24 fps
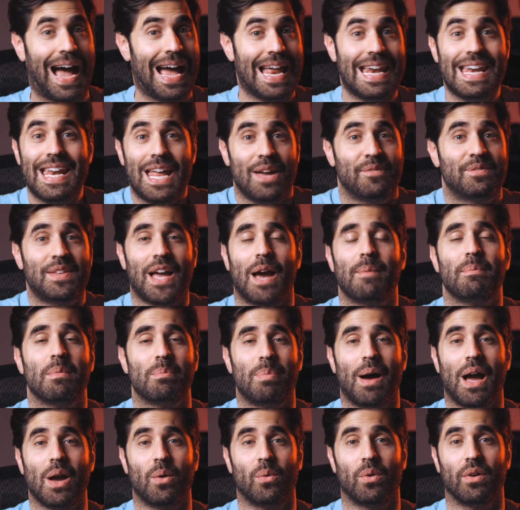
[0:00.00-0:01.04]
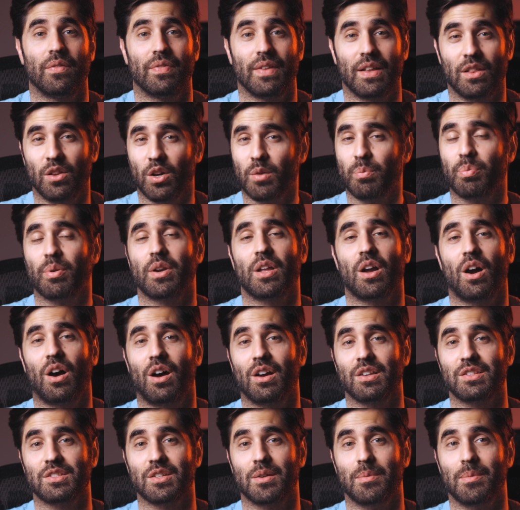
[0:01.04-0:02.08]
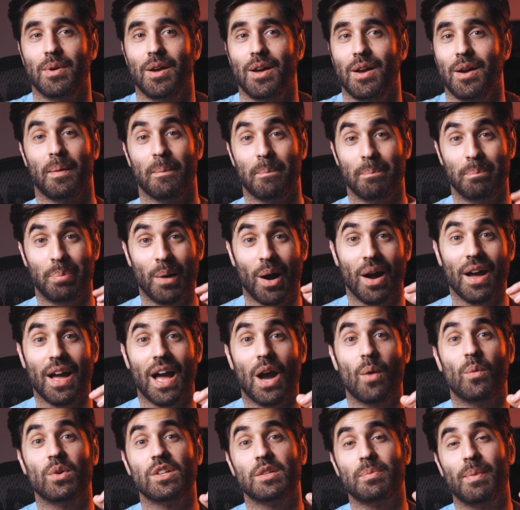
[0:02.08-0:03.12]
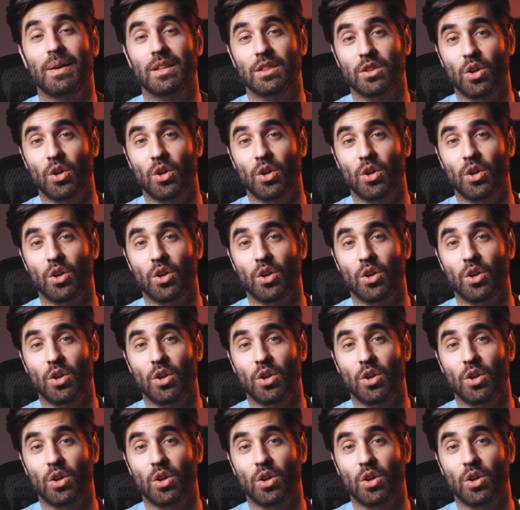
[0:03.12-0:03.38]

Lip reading: I didn't have time to buy one. They look pretty awesome, but I went to my